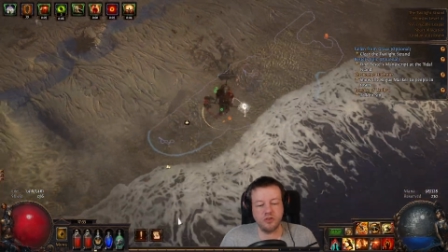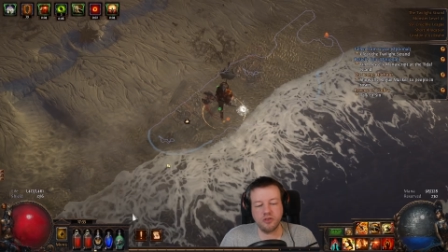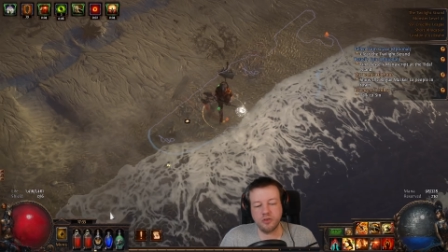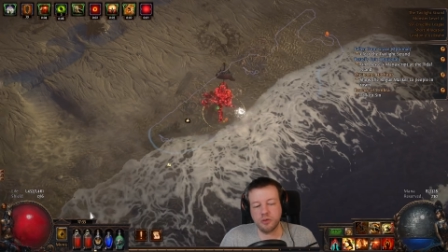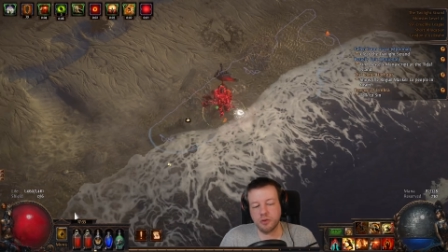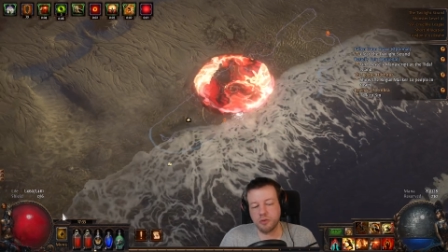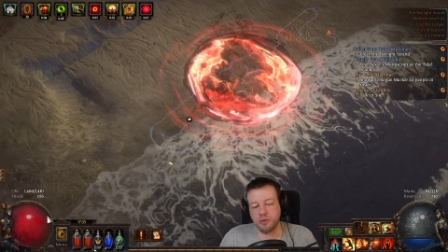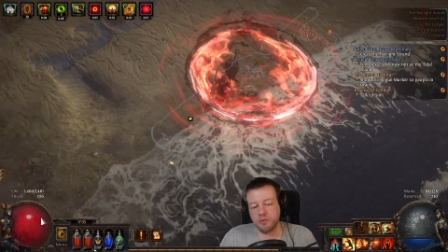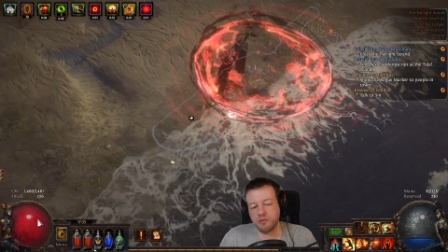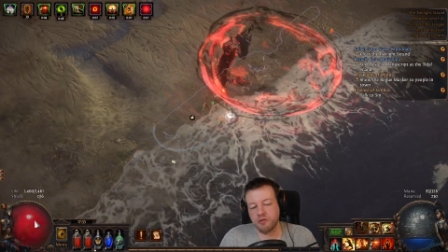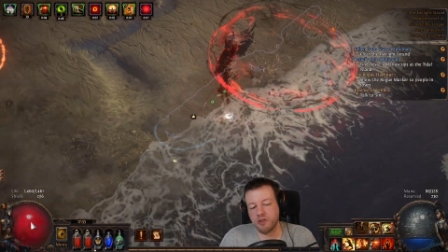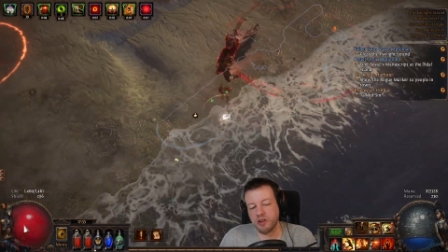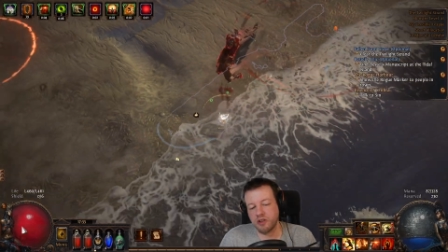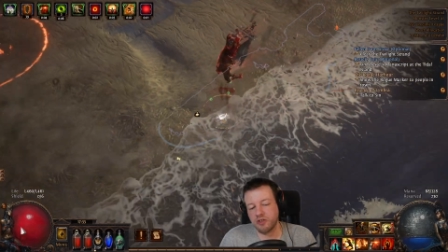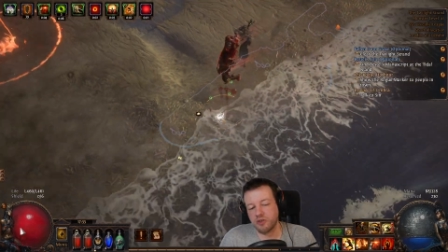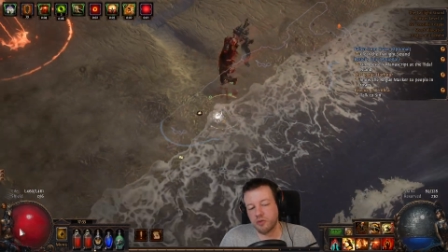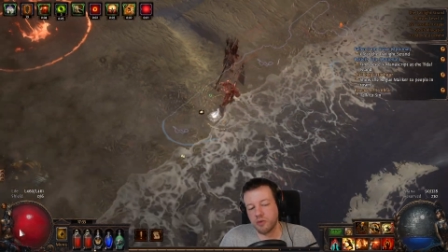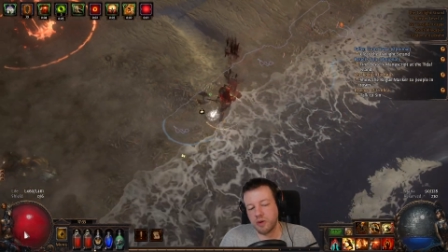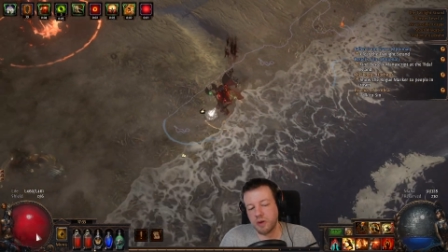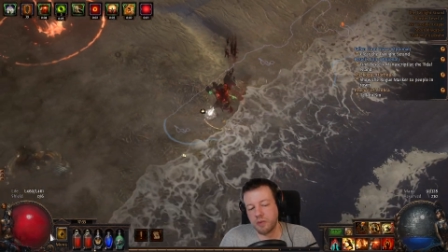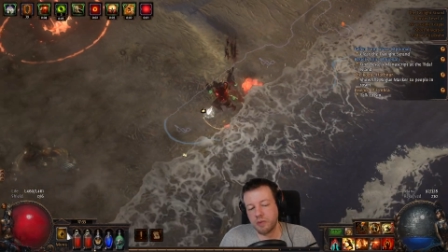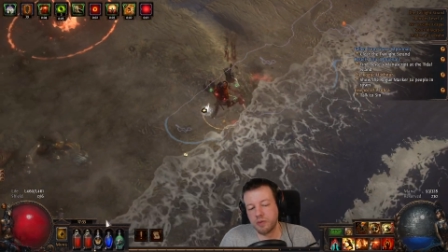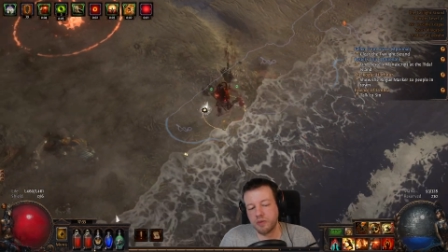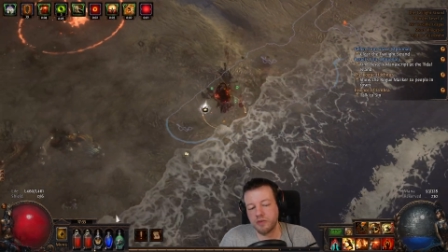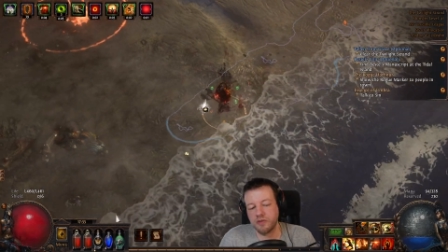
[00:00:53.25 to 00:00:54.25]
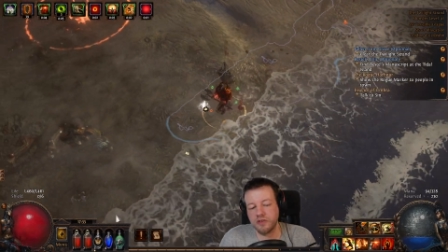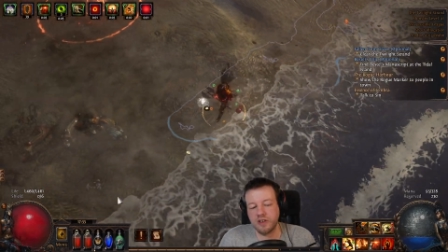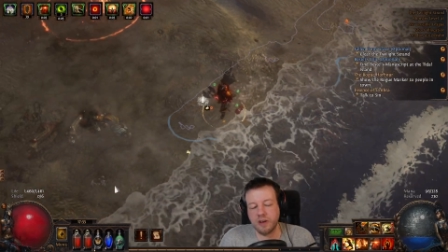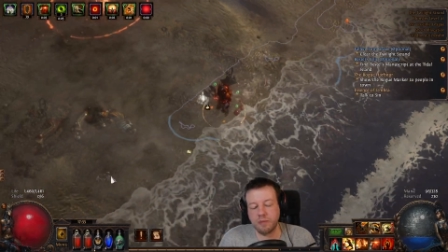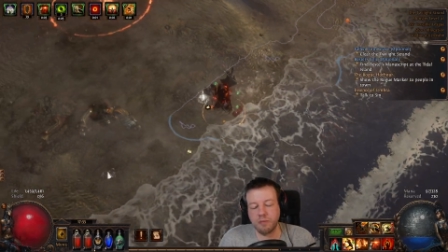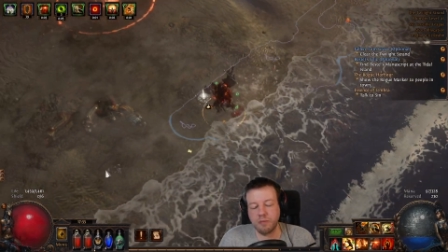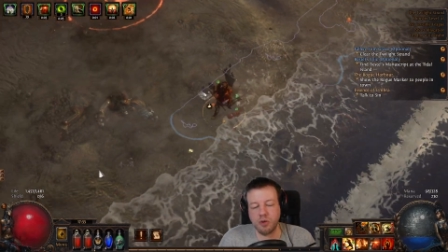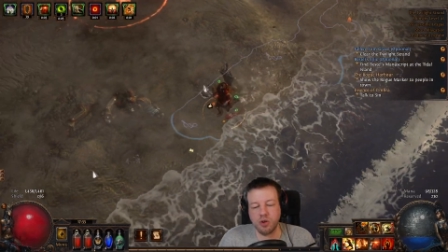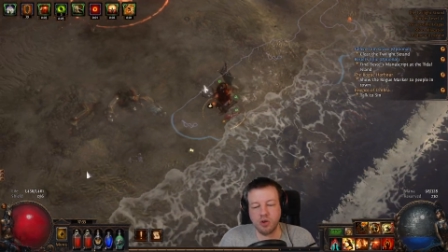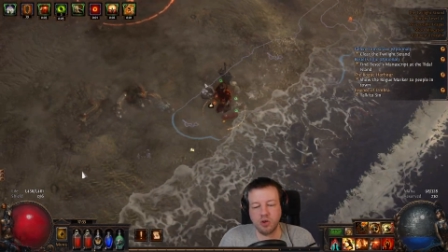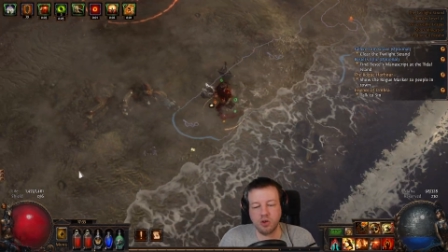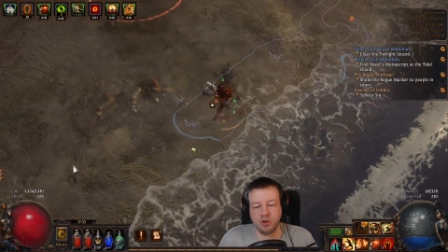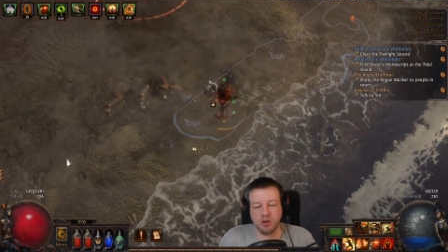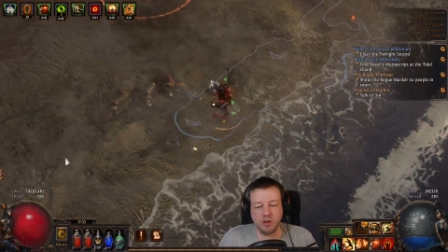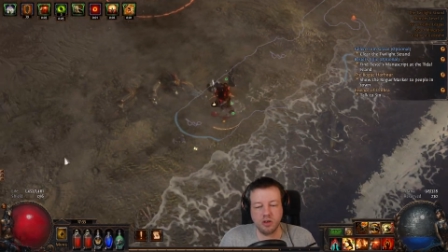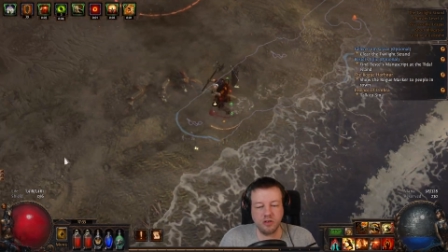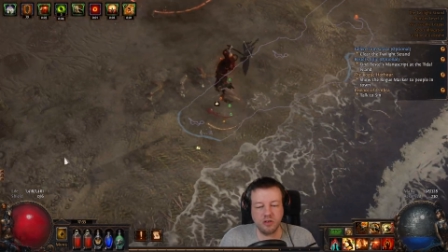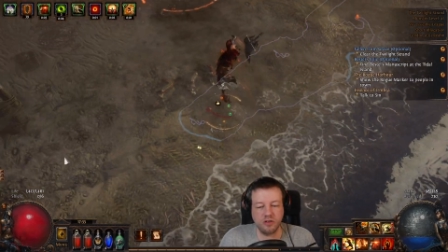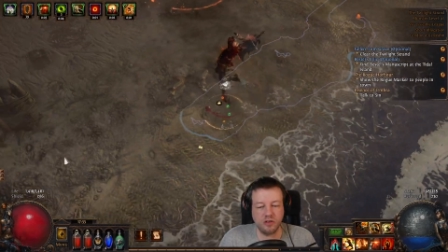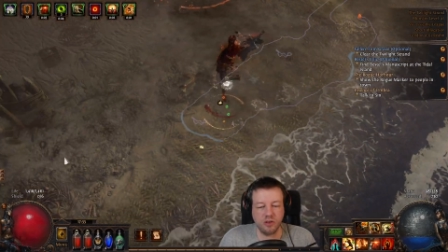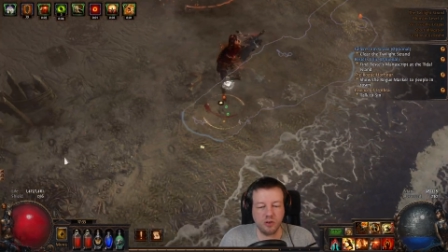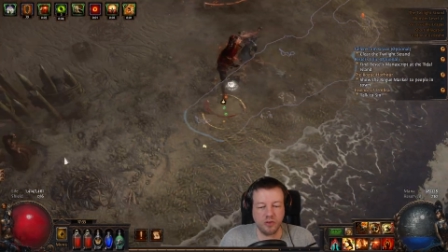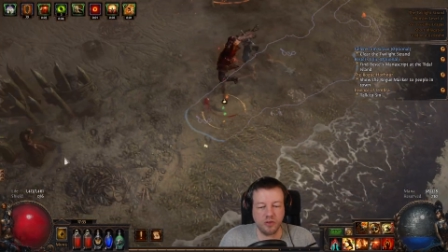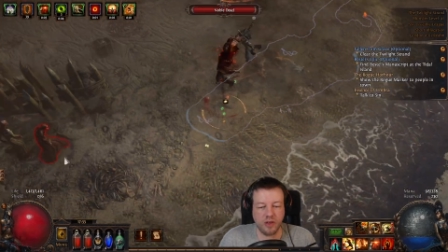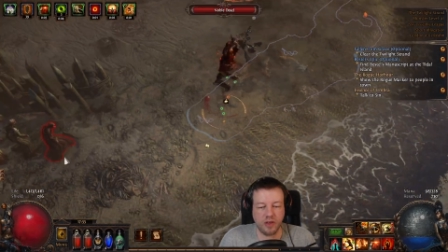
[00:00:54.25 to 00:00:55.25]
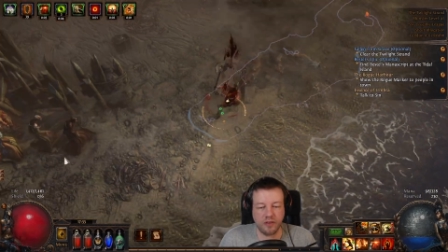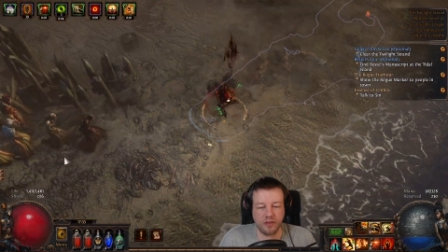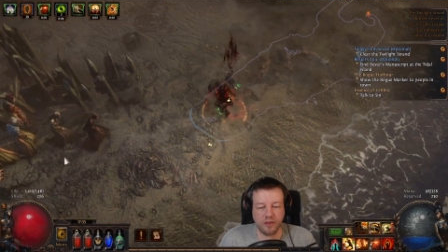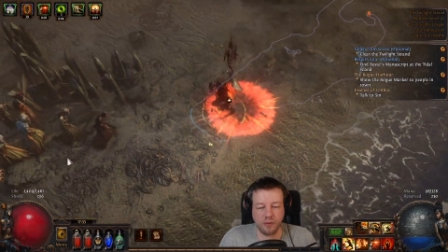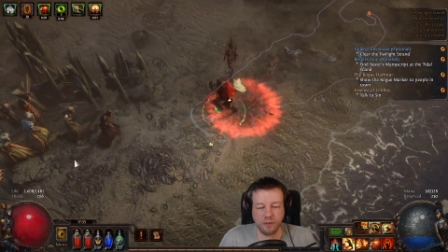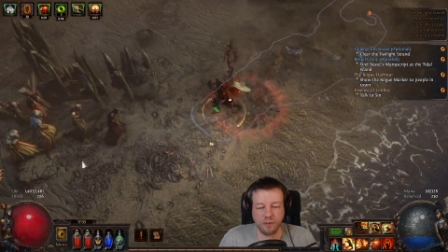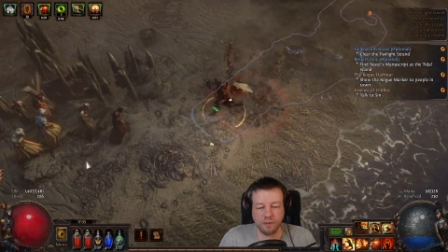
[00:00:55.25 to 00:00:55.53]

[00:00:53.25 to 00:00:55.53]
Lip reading: to upgrade your weapons. I'm not going to do that though,